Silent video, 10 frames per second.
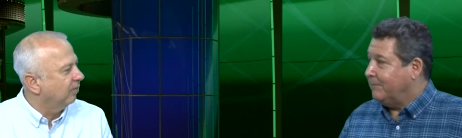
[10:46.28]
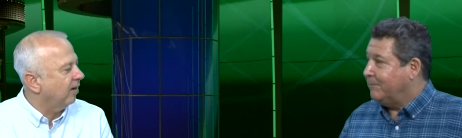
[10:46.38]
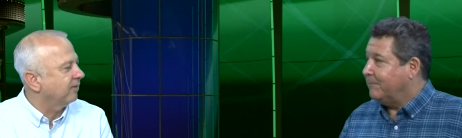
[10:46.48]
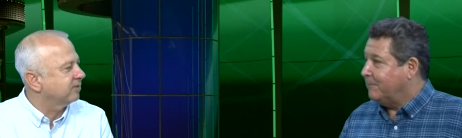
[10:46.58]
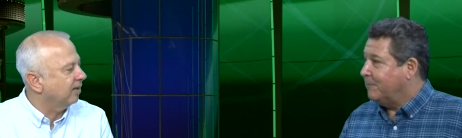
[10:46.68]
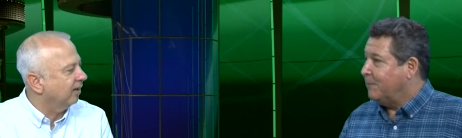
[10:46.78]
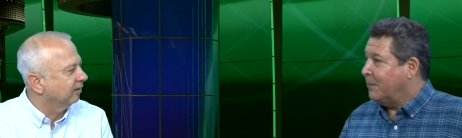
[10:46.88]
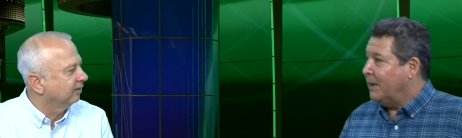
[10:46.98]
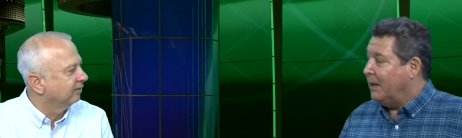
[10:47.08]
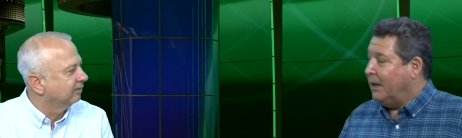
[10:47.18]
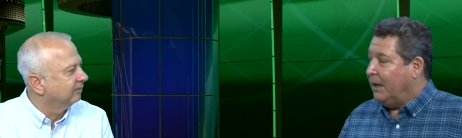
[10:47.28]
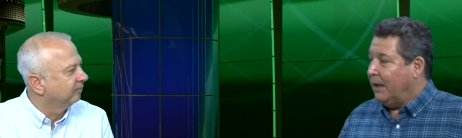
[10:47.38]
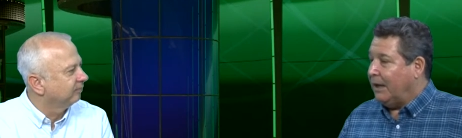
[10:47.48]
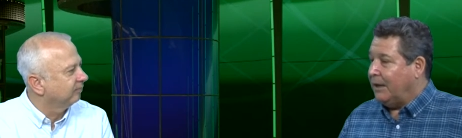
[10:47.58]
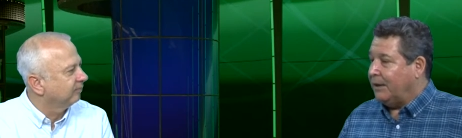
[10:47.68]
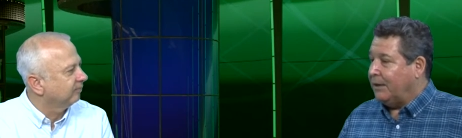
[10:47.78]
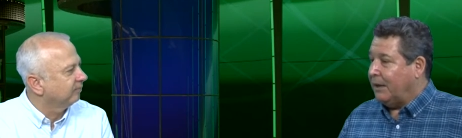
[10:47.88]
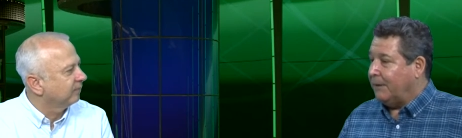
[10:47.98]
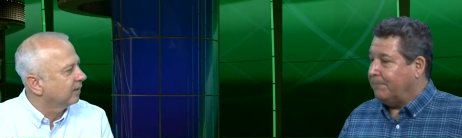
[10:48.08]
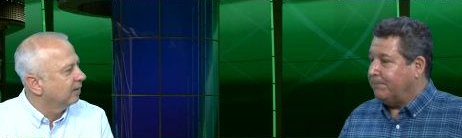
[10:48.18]
Speaker 1: Wow, that's a lot. And
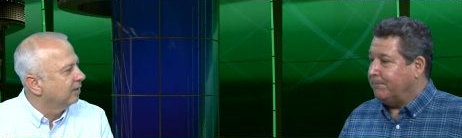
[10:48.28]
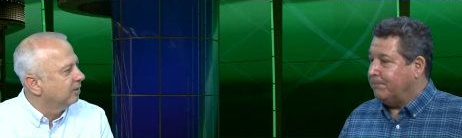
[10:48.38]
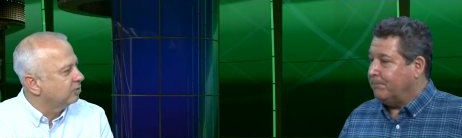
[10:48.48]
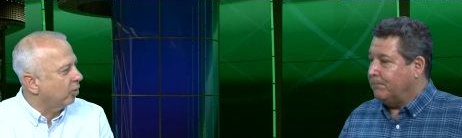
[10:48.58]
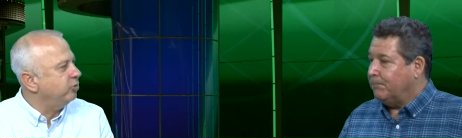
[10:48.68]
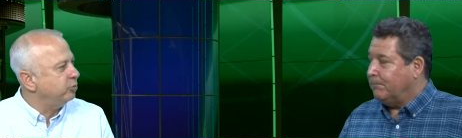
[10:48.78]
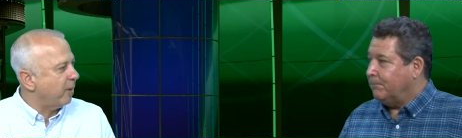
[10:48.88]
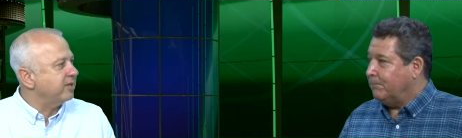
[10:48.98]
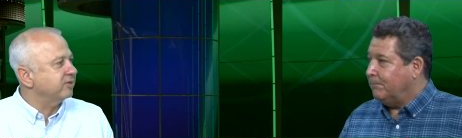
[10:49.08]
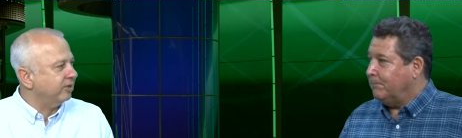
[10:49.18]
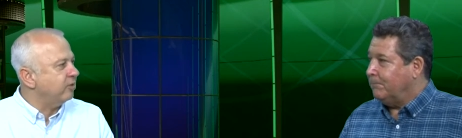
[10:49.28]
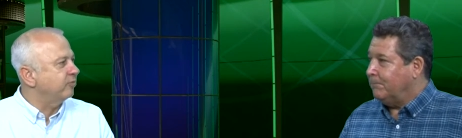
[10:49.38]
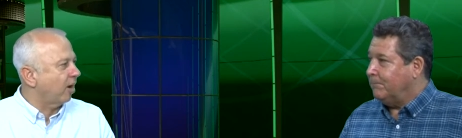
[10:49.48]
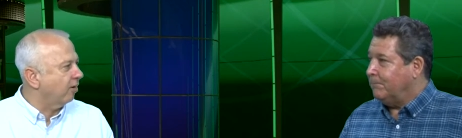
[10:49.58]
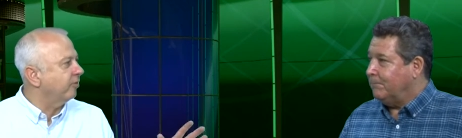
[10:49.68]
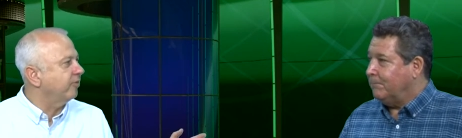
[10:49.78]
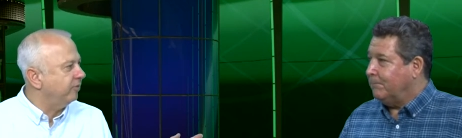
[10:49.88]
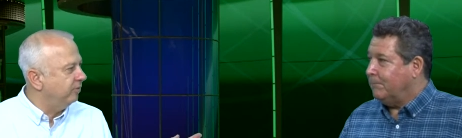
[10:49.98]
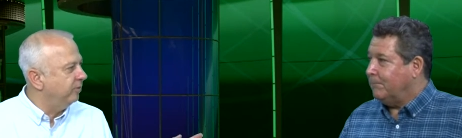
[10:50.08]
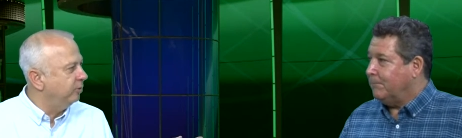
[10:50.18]
um, so you basically you've
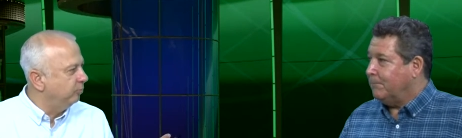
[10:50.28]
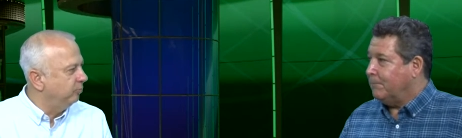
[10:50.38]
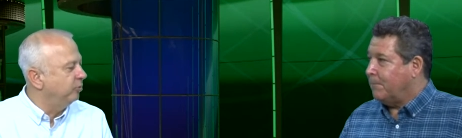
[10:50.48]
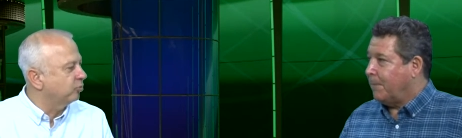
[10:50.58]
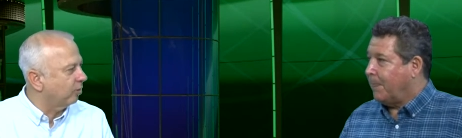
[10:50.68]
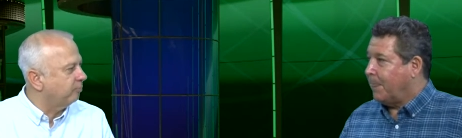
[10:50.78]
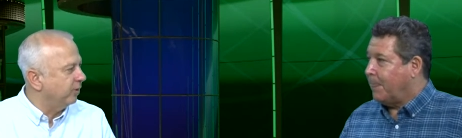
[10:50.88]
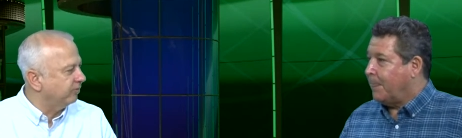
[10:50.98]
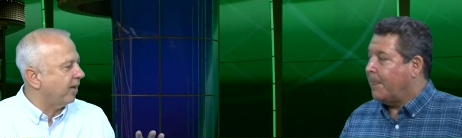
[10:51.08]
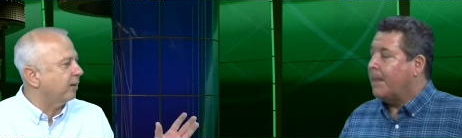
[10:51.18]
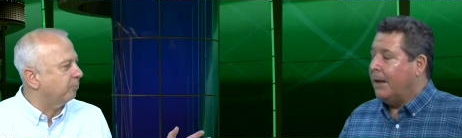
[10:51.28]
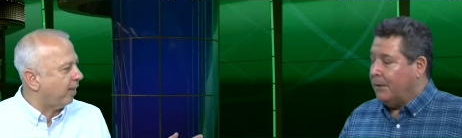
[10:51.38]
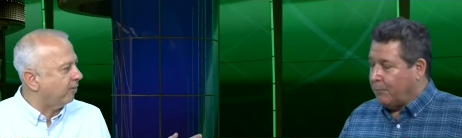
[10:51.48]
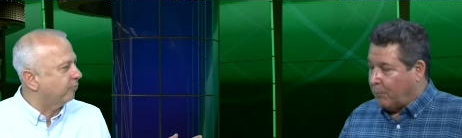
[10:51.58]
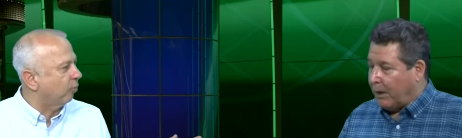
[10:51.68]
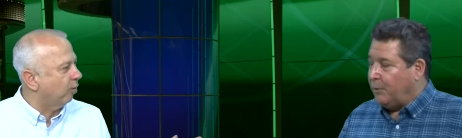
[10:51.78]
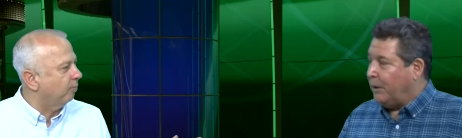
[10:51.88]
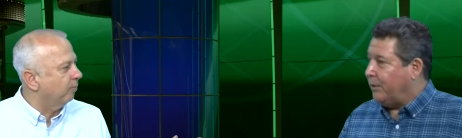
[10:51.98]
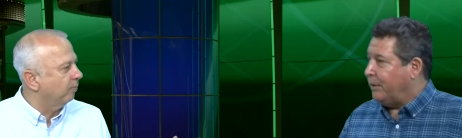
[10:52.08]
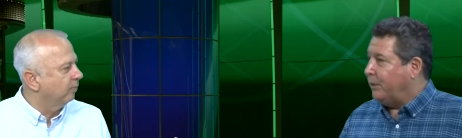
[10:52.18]
covered you you sort of built out a platform. Right.
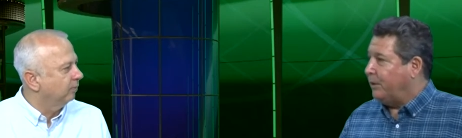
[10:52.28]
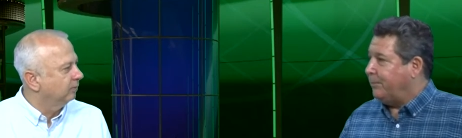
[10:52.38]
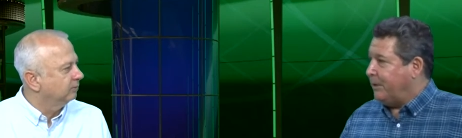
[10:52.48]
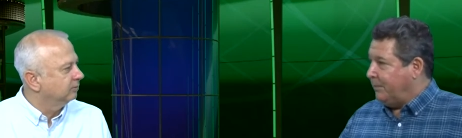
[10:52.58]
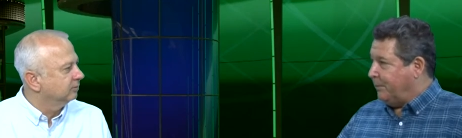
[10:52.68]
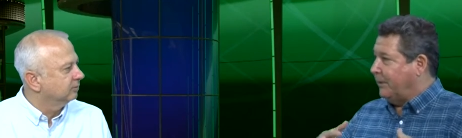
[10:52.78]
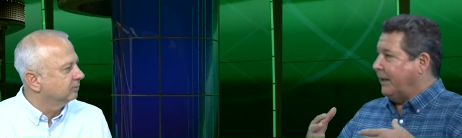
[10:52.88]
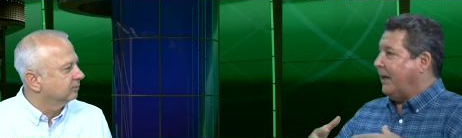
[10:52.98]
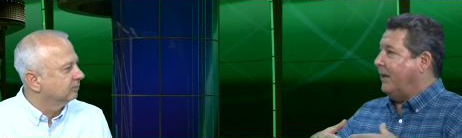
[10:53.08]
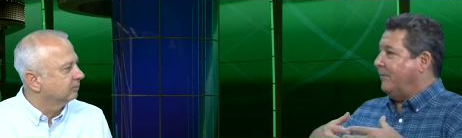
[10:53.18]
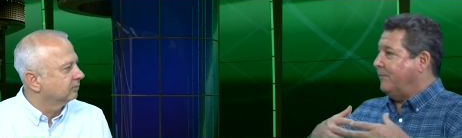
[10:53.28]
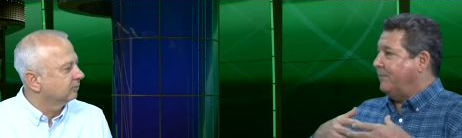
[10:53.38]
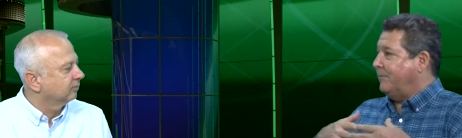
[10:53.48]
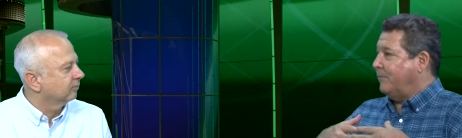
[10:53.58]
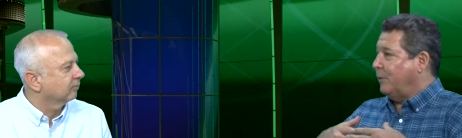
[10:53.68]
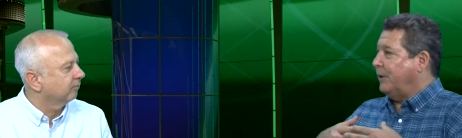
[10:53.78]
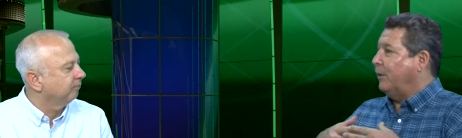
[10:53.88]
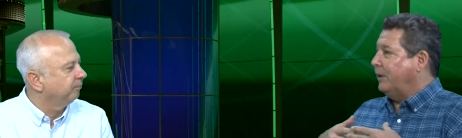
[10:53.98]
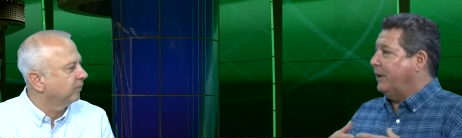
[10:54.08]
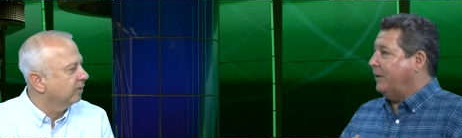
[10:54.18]
We
Speaker 2: are the only people that have. We're the
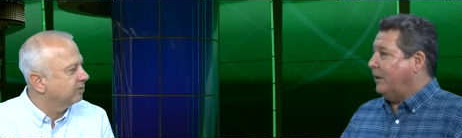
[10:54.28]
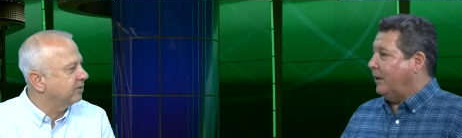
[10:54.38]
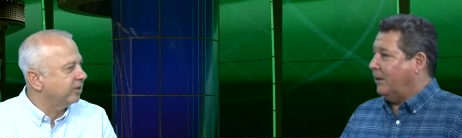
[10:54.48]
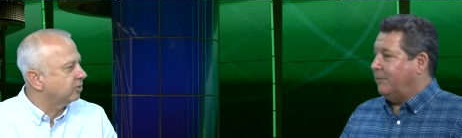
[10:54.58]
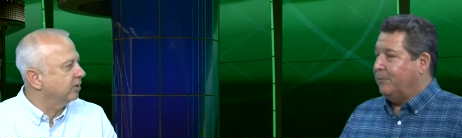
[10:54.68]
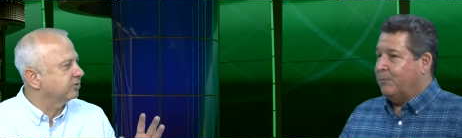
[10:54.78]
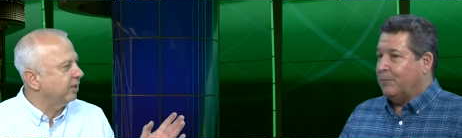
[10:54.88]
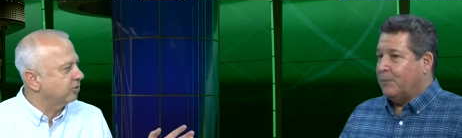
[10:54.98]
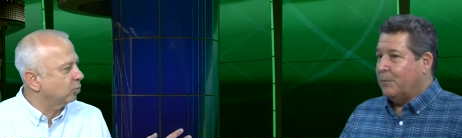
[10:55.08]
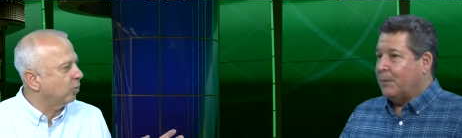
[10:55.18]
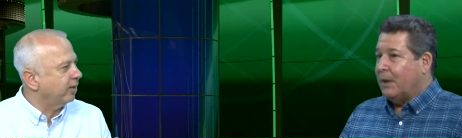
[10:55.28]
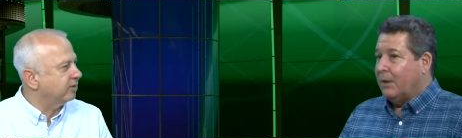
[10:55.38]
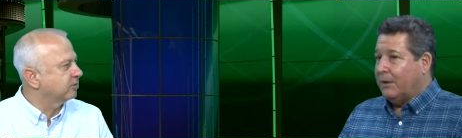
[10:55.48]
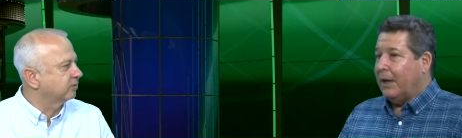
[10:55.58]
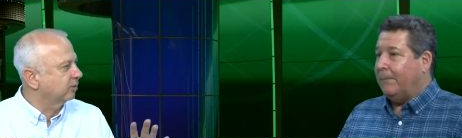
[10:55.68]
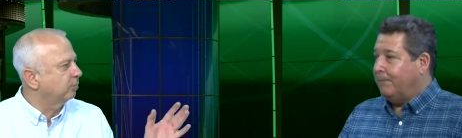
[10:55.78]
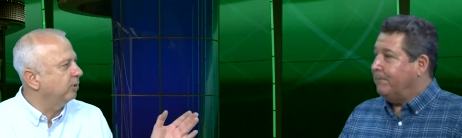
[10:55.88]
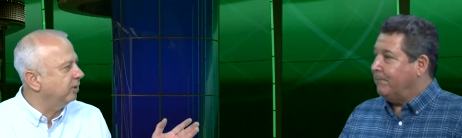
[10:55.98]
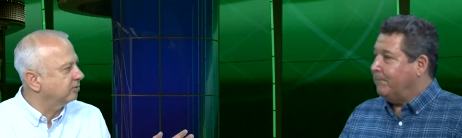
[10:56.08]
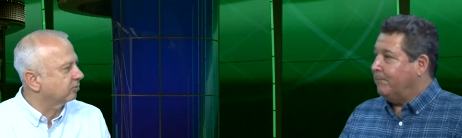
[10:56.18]
only. It's, uh, it's
Speaker 1: nationwide. It's yeah.
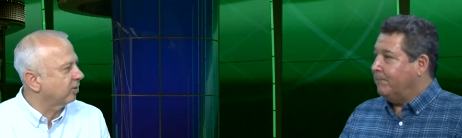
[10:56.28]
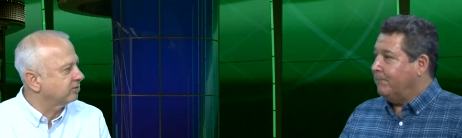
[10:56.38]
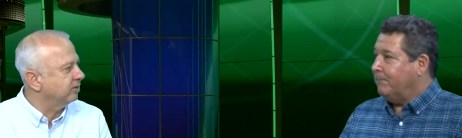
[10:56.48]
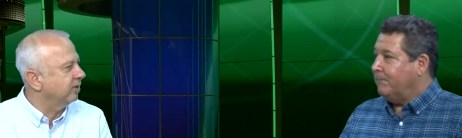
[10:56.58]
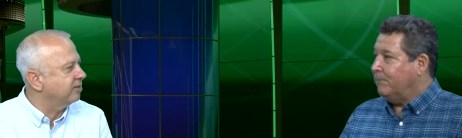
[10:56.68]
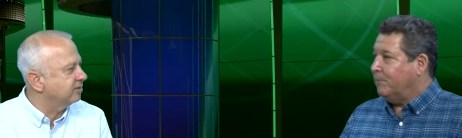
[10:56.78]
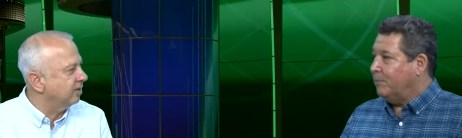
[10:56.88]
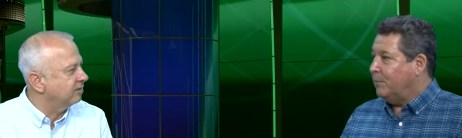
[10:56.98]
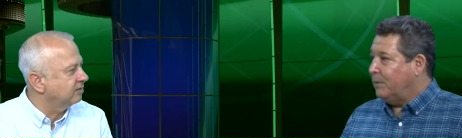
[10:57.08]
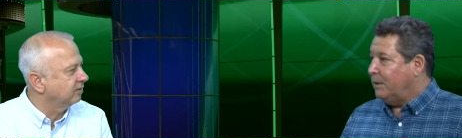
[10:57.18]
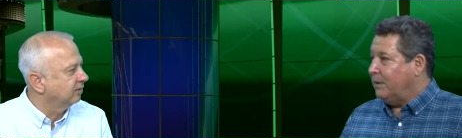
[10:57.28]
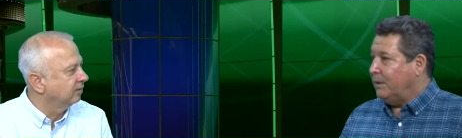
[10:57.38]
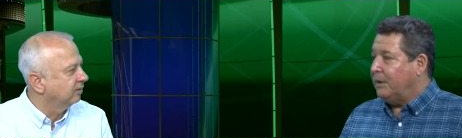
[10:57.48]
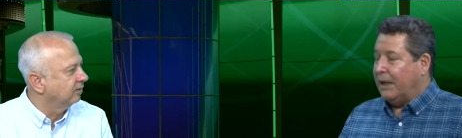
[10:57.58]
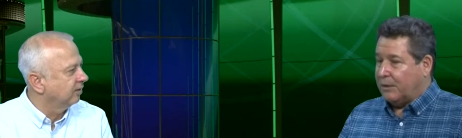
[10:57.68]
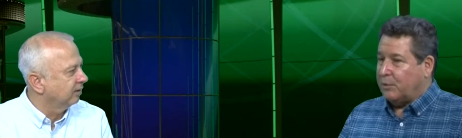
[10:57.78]
communities across the United States.
Speaker 2: yes,